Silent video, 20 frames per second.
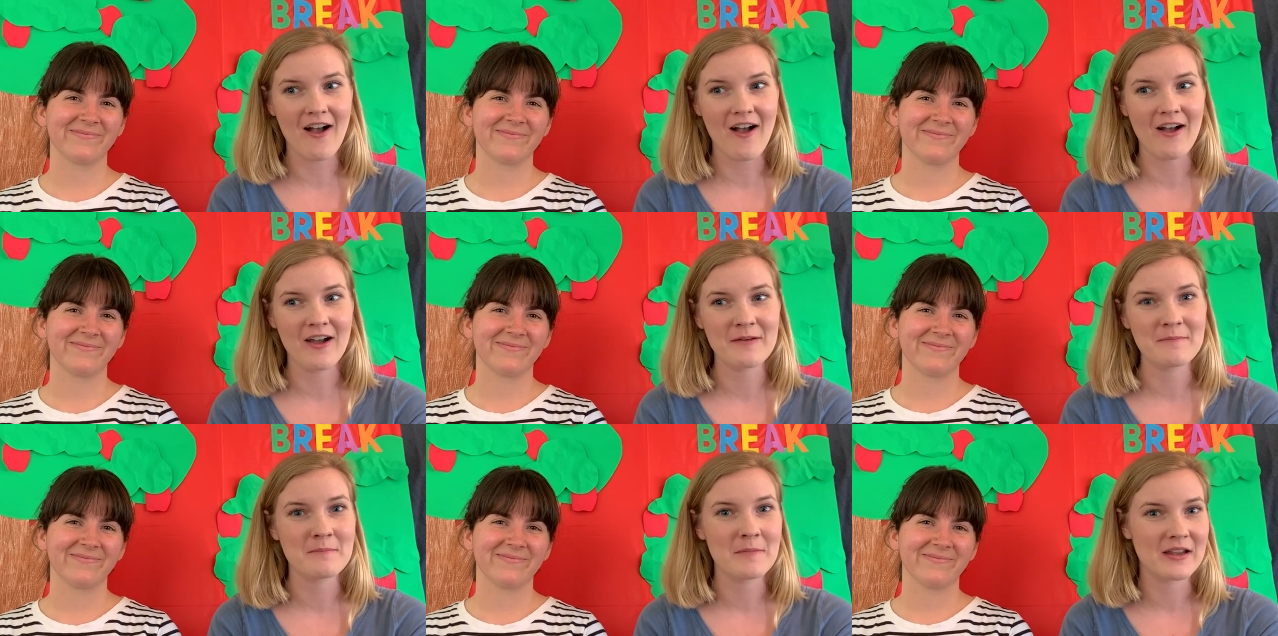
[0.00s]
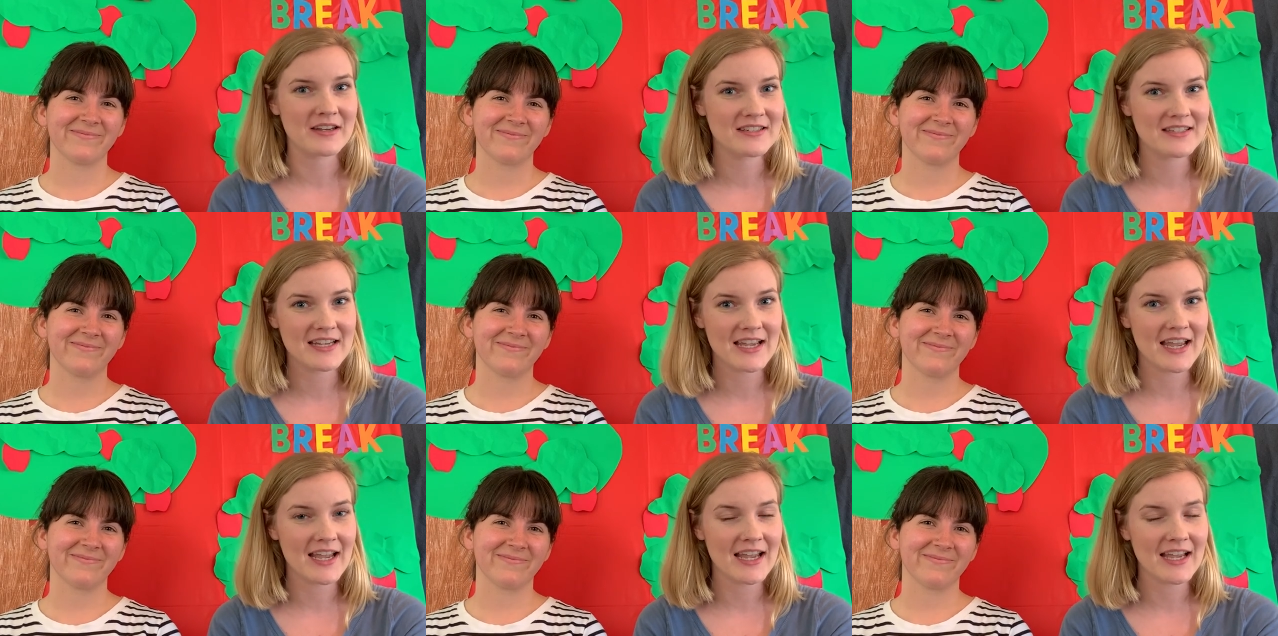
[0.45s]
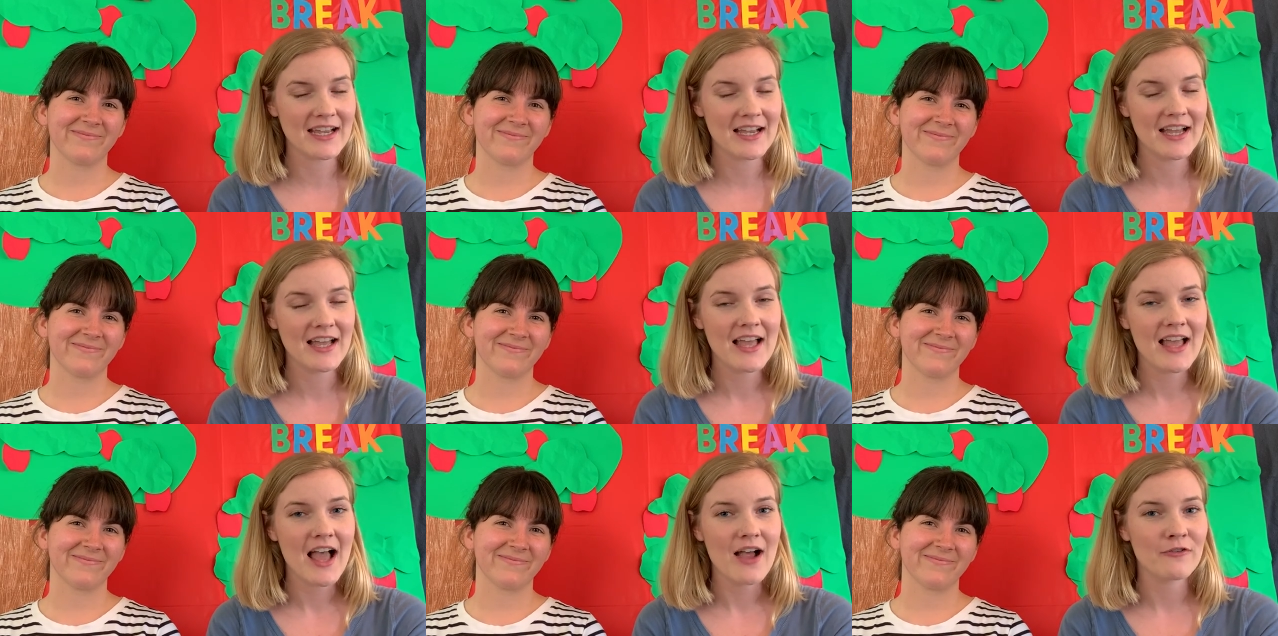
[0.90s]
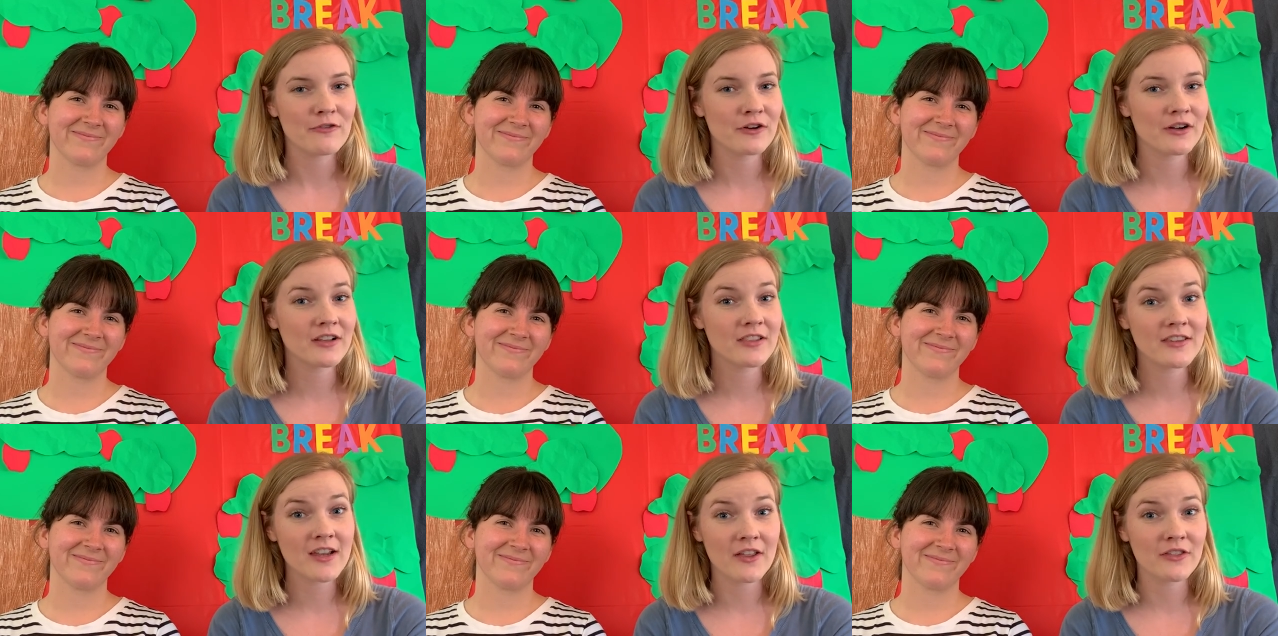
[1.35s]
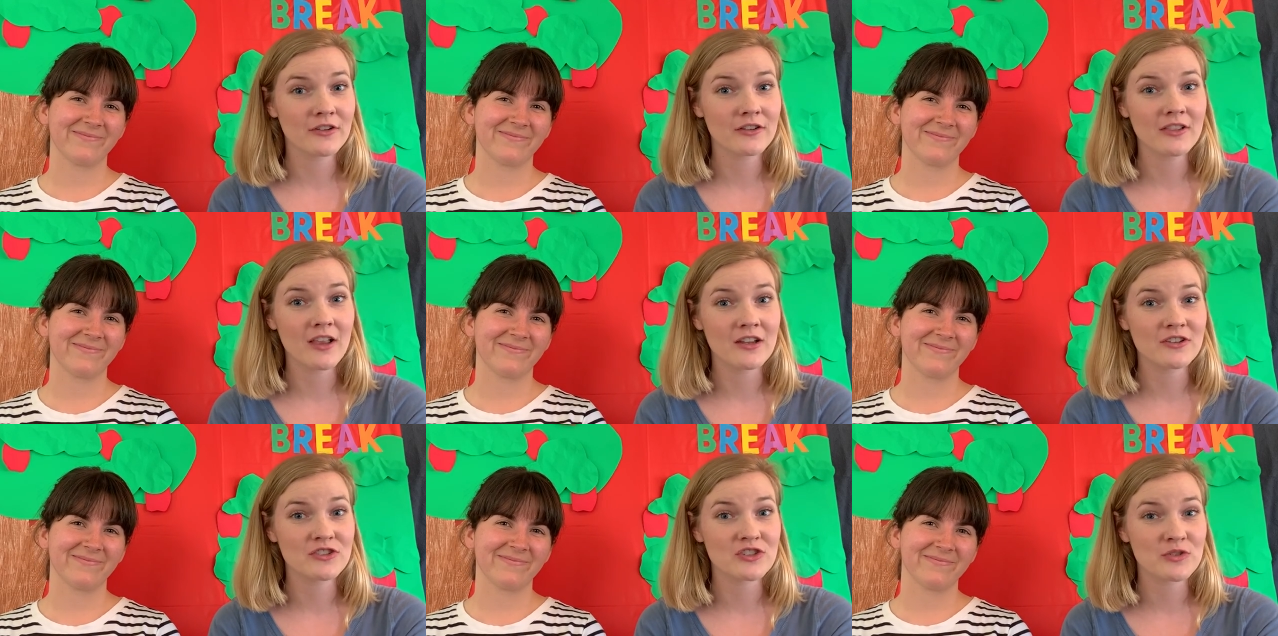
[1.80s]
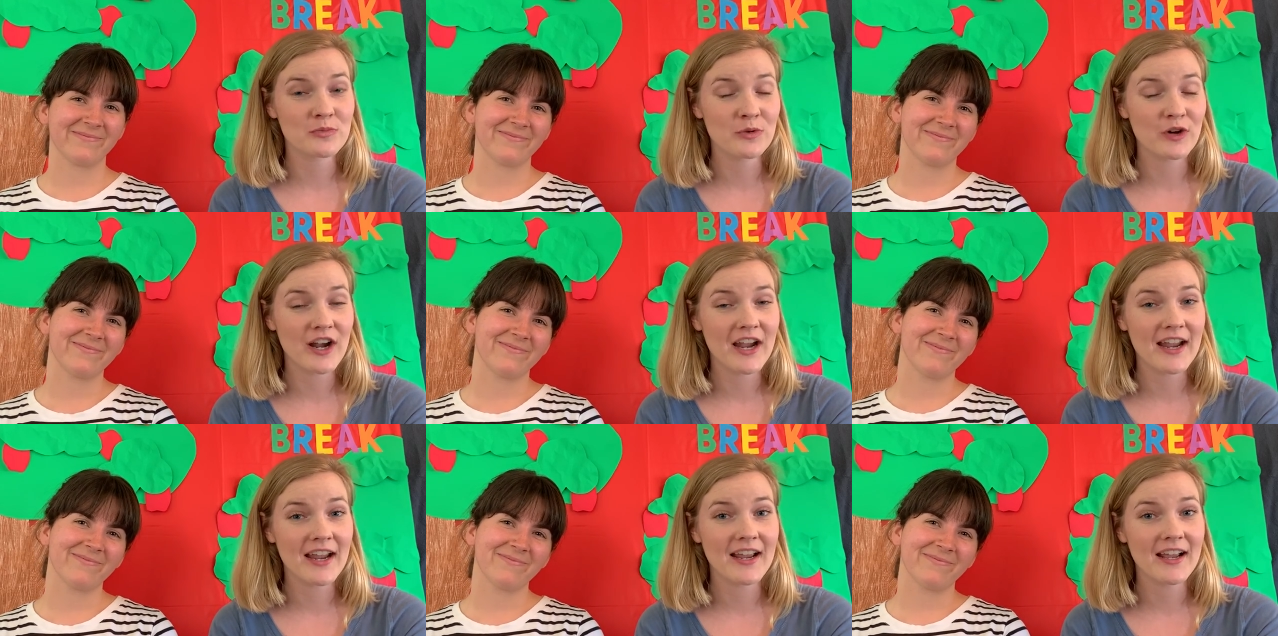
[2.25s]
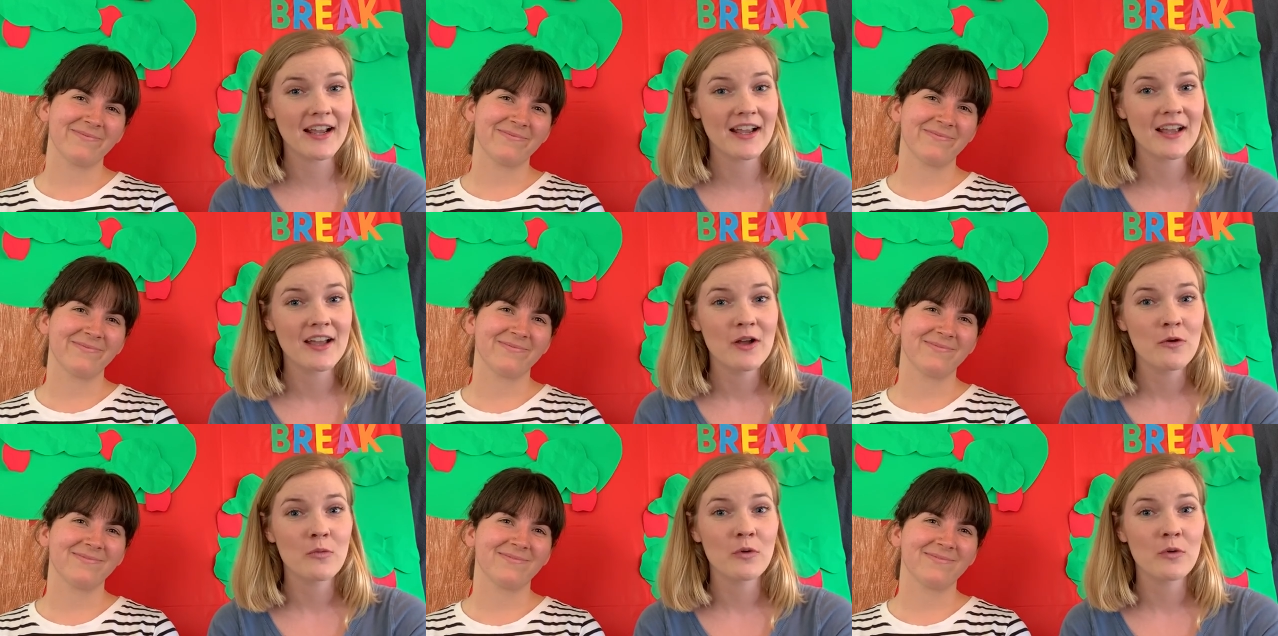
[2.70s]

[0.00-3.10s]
Speaker 1: on Monday for another lunch break.